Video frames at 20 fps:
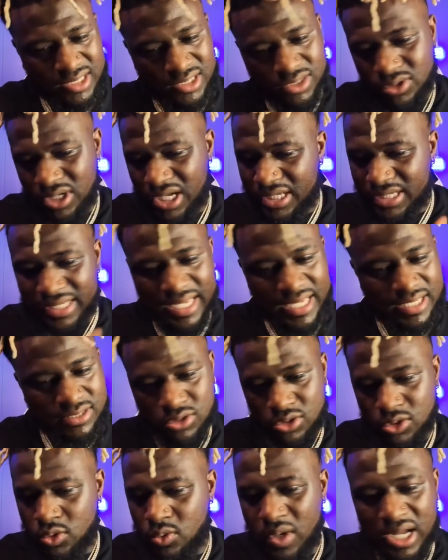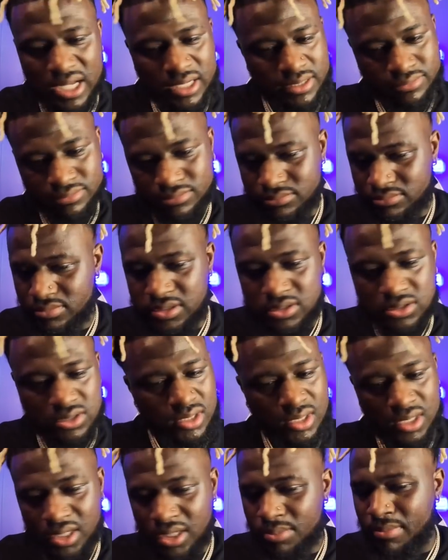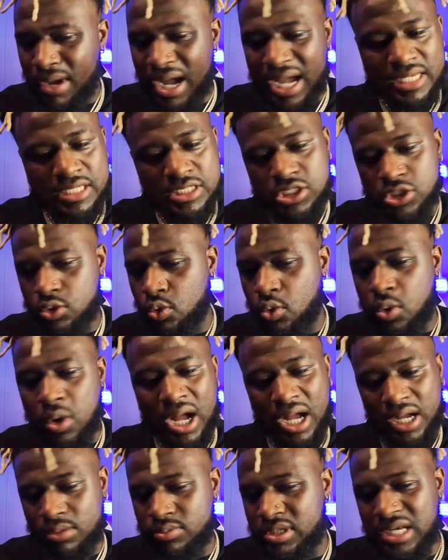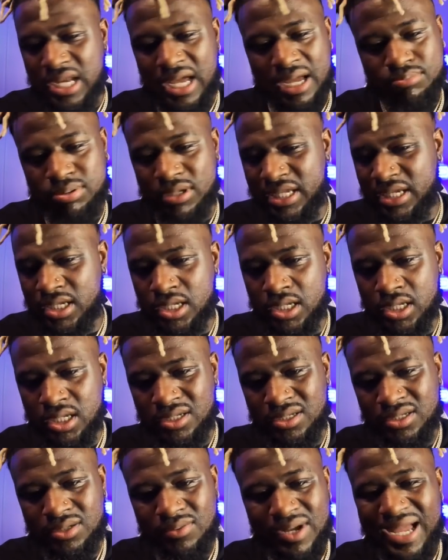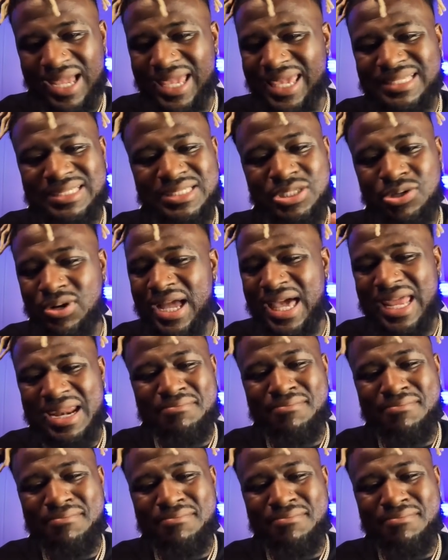though. I canceled the guac. Minus the guac. We not playing. Why he still got a